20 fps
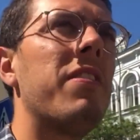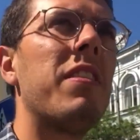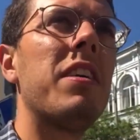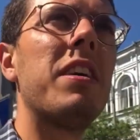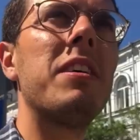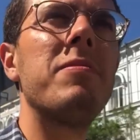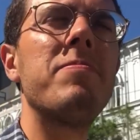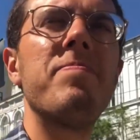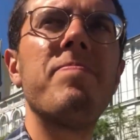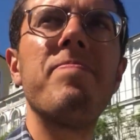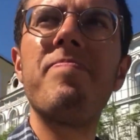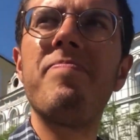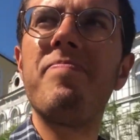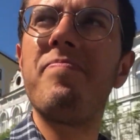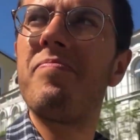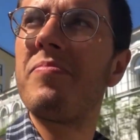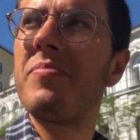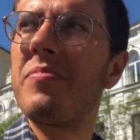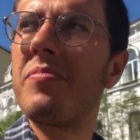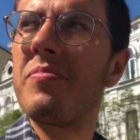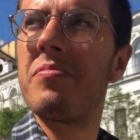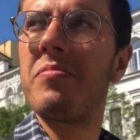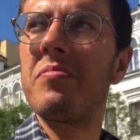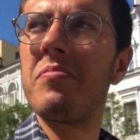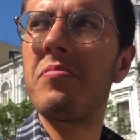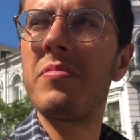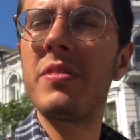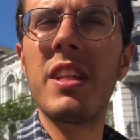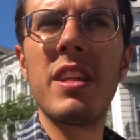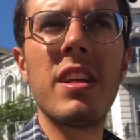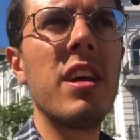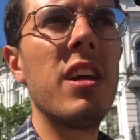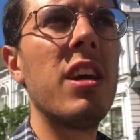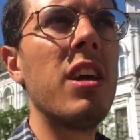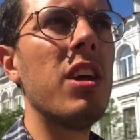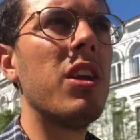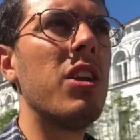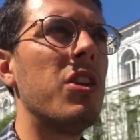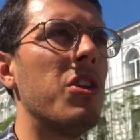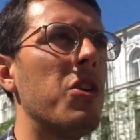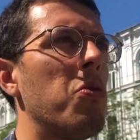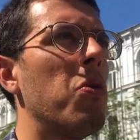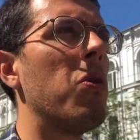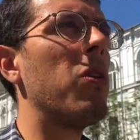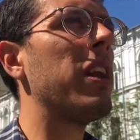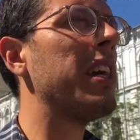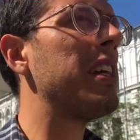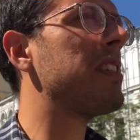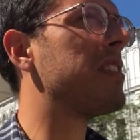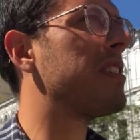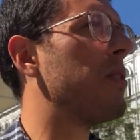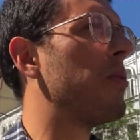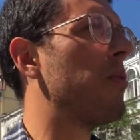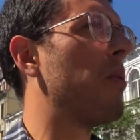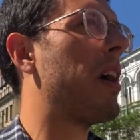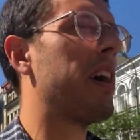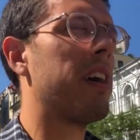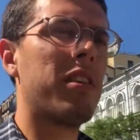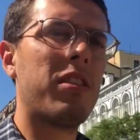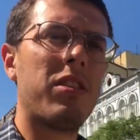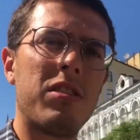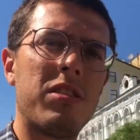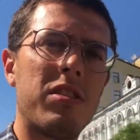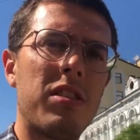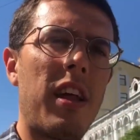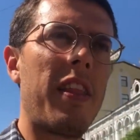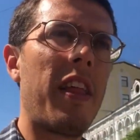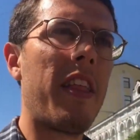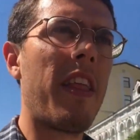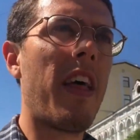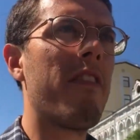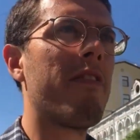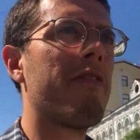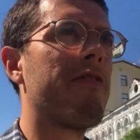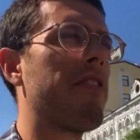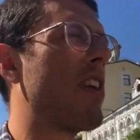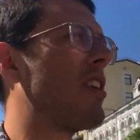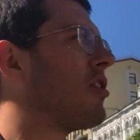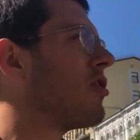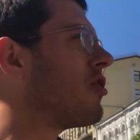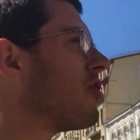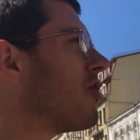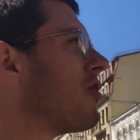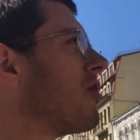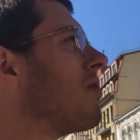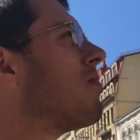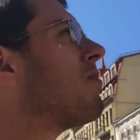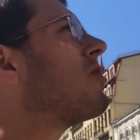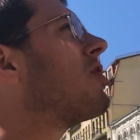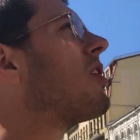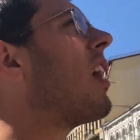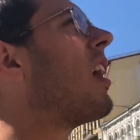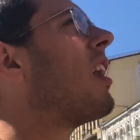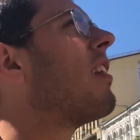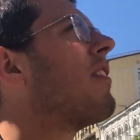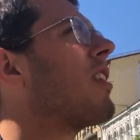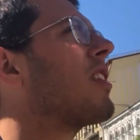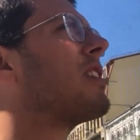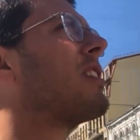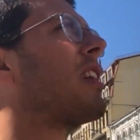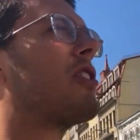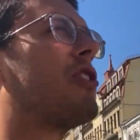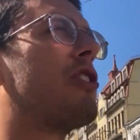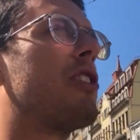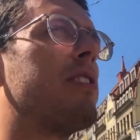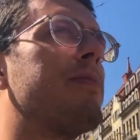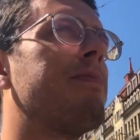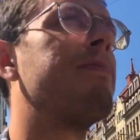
um, New Orleans in a way, because like that French style of architecture.